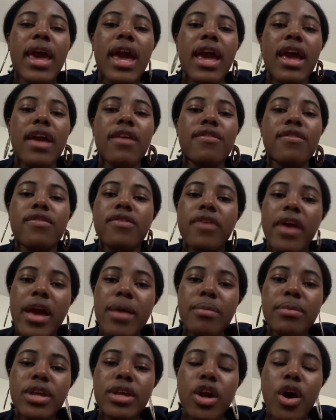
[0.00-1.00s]
a
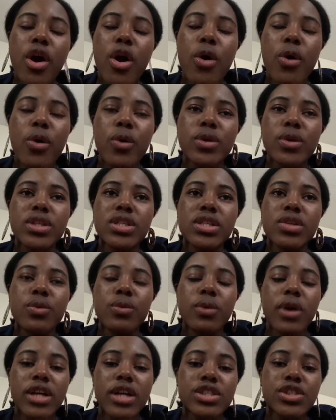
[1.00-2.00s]
family-owned
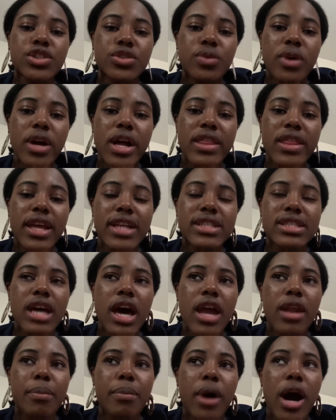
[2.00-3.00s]
restaurant that's
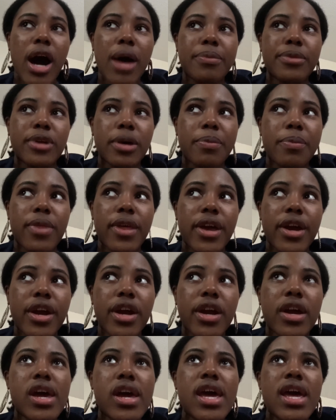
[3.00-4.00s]
kind of popped up
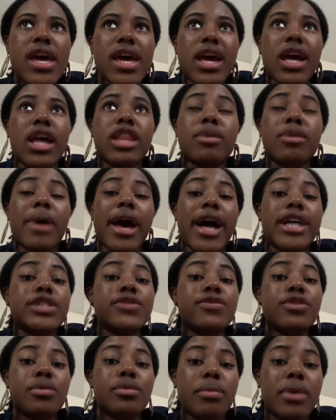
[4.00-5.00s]
there in the past
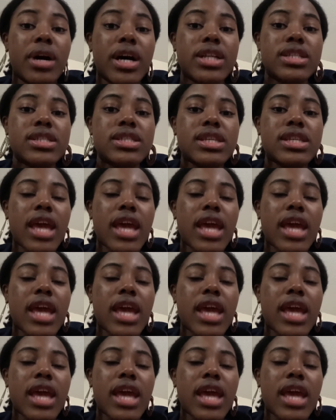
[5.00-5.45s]
few months.